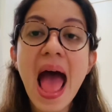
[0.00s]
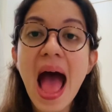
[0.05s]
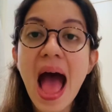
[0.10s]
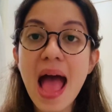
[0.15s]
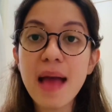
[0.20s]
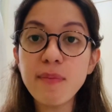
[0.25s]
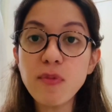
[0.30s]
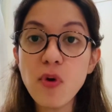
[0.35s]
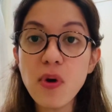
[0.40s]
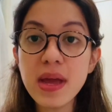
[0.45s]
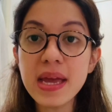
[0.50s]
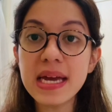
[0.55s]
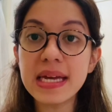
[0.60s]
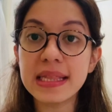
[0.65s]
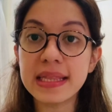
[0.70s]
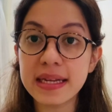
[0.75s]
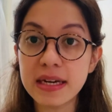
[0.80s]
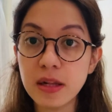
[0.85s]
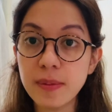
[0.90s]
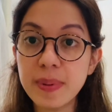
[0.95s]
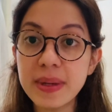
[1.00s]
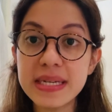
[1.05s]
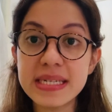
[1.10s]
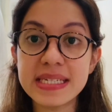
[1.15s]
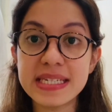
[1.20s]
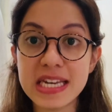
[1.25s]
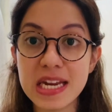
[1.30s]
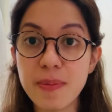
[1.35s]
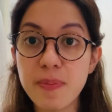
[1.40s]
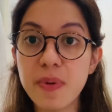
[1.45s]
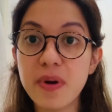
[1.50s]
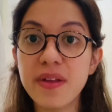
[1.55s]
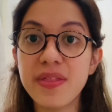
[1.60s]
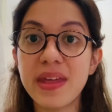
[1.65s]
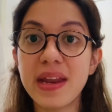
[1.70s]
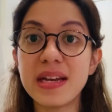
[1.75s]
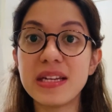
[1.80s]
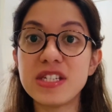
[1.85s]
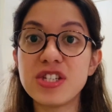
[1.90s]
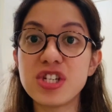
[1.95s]
I'm going a little bit deeper
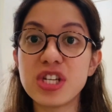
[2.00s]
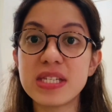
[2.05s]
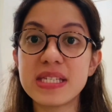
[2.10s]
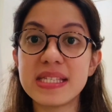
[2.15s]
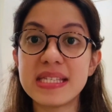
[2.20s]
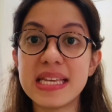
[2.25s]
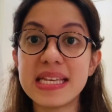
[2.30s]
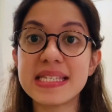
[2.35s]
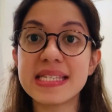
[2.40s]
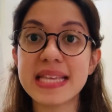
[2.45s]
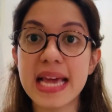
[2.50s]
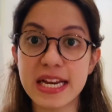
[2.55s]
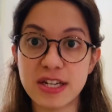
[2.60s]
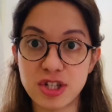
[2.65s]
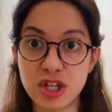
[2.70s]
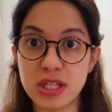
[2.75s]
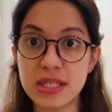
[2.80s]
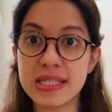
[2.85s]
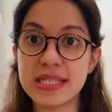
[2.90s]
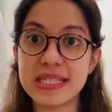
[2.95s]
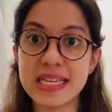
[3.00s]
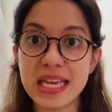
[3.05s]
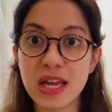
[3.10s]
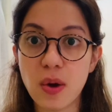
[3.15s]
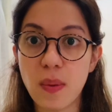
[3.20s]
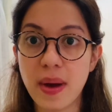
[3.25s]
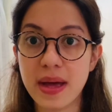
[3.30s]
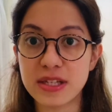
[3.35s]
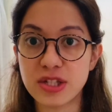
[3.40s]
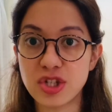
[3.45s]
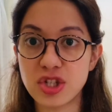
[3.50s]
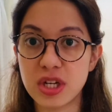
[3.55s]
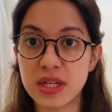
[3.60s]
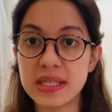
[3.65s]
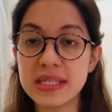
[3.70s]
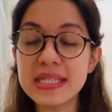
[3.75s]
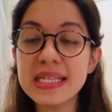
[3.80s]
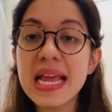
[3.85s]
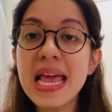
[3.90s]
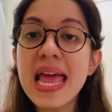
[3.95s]
than just these section C
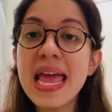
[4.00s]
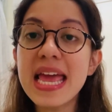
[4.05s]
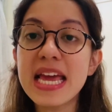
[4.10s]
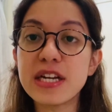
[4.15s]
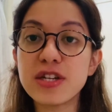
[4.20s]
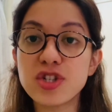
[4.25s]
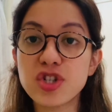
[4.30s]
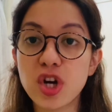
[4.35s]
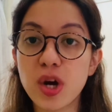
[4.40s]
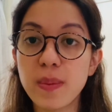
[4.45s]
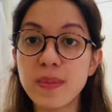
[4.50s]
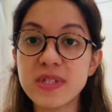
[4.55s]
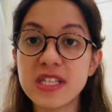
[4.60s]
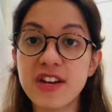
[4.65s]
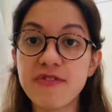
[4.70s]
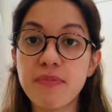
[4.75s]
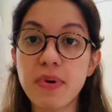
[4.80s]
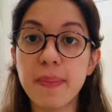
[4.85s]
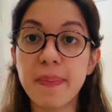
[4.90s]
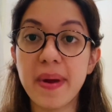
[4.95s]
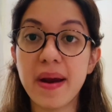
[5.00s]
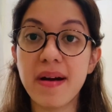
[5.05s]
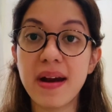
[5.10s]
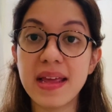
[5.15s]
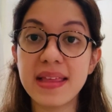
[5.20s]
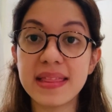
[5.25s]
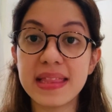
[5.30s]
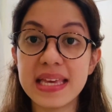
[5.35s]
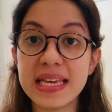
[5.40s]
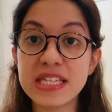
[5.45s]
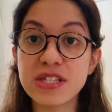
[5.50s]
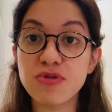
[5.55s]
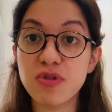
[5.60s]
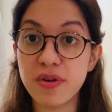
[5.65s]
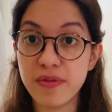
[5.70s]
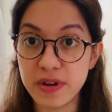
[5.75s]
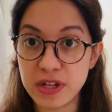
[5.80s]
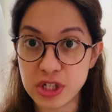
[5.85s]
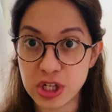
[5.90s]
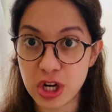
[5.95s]
questions in terms of preparing these
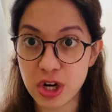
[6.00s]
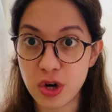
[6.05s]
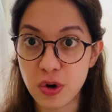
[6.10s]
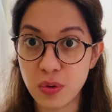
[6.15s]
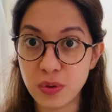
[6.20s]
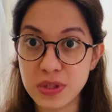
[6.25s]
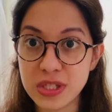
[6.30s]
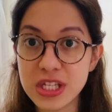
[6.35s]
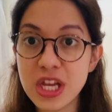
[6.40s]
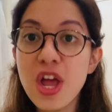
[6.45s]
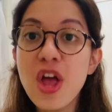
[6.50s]
revision notes.